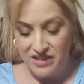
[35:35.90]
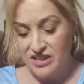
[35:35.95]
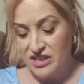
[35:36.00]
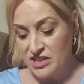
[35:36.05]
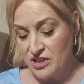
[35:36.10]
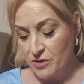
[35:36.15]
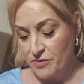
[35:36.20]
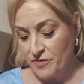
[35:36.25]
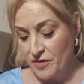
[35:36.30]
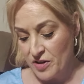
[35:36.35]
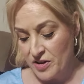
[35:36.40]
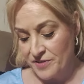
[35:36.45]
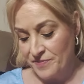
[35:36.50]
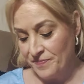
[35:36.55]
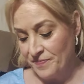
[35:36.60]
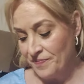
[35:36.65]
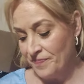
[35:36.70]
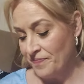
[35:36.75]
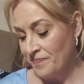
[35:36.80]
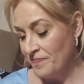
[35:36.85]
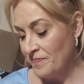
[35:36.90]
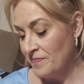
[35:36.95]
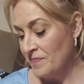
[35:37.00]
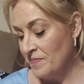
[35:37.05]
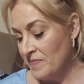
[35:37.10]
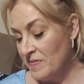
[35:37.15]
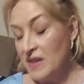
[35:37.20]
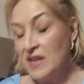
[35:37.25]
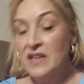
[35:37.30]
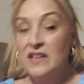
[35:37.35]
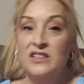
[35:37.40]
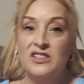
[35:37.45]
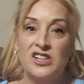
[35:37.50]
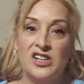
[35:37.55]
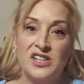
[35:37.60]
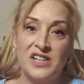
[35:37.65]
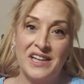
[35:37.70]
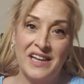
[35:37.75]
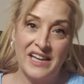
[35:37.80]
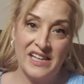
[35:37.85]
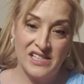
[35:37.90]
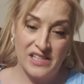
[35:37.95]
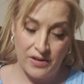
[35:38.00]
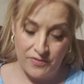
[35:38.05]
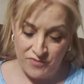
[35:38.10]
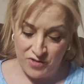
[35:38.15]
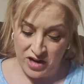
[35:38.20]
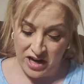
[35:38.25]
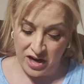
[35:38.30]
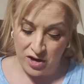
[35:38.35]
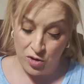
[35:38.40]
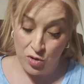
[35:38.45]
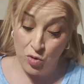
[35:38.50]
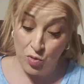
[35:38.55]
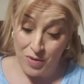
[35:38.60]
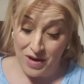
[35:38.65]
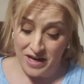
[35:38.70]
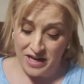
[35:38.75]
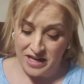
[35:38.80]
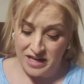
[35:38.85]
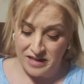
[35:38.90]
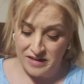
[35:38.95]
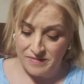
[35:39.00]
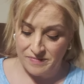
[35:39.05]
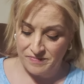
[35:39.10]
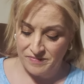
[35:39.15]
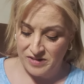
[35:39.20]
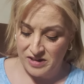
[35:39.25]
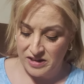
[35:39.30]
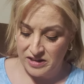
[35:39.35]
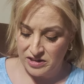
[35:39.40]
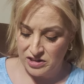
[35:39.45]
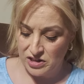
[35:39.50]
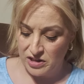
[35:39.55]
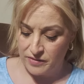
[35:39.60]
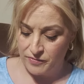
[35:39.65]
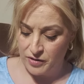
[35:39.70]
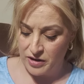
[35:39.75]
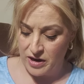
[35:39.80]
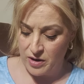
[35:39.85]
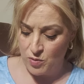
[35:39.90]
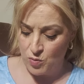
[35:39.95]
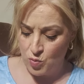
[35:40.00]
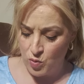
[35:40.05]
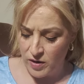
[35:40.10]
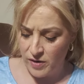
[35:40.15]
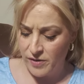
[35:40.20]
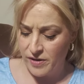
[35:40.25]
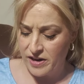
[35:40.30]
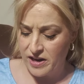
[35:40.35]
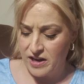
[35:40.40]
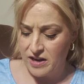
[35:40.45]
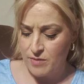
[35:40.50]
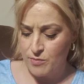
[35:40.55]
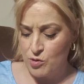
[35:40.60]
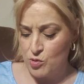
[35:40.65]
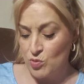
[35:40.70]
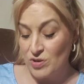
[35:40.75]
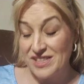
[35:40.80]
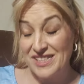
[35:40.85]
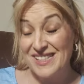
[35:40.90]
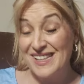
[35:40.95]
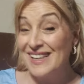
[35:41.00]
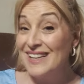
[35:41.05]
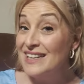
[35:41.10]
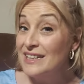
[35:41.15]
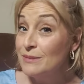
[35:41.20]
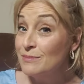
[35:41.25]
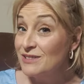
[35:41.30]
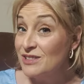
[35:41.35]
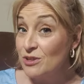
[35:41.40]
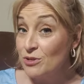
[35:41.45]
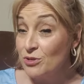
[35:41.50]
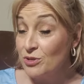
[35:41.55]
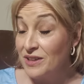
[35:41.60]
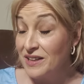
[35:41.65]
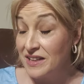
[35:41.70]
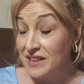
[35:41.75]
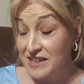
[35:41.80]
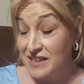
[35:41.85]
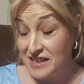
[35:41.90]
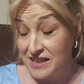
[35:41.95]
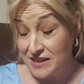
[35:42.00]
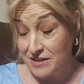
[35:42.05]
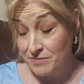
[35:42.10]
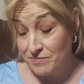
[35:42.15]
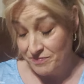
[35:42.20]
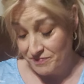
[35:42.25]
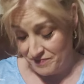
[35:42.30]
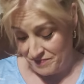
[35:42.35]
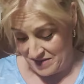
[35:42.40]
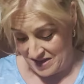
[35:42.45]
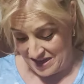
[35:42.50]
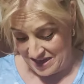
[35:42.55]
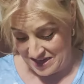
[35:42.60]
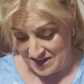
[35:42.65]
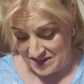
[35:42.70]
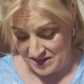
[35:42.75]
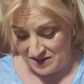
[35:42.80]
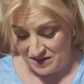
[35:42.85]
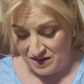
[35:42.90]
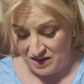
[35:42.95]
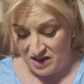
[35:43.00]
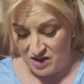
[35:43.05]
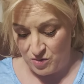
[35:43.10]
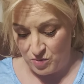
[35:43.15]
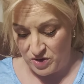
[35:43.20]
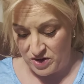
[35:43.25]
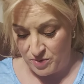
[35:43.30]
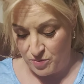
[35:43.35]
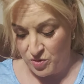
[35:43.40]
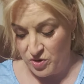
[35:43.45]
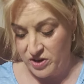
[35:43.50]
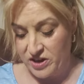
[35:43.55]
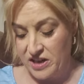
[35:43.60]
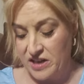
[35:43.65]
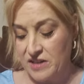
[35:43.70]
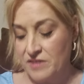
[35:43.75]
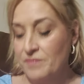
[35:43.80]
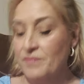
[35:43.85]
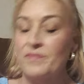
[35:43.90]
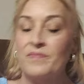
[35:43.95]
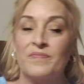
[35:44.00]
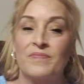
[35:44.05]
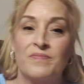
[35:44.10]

These are fun. Just in case I forget who I am, I usually forget where I am or what time zone I am in when I'm working.